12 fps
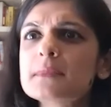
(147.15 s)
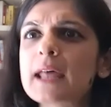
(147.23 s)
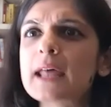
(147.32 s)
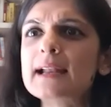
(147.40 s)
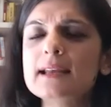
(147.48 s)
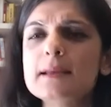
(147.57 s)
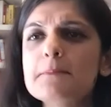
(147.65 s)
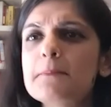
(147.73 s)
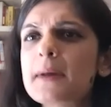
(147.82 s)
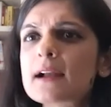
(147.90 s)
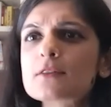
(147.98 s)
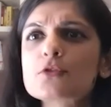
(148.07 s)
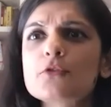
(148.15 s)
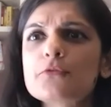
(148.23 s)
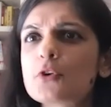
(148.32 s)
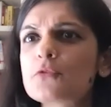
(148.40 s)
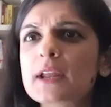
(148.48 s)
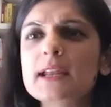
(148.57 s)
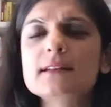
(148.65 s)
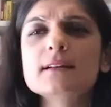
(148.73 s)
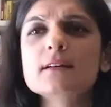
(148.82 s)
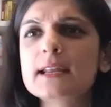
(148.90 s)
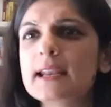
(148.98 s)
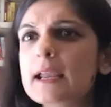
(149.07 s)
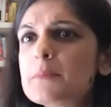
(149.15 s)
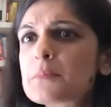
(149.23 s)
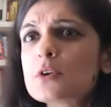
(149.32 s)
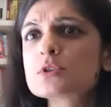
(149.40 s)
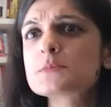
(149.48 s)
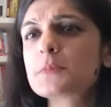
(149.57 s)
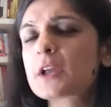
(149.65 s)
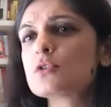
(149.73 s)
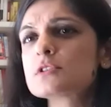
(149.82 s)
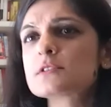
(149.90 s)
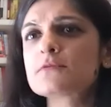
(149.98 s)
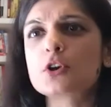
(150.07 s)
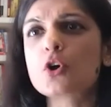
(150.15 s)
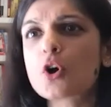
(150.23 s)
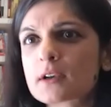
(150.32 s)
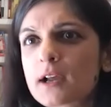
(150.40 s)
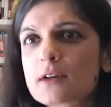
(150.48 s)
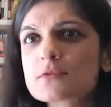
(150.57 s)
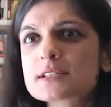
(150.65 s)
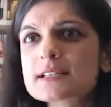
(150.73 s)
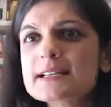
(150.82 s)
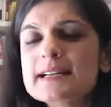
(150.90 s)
That impact of data in April was because of the lockdowns.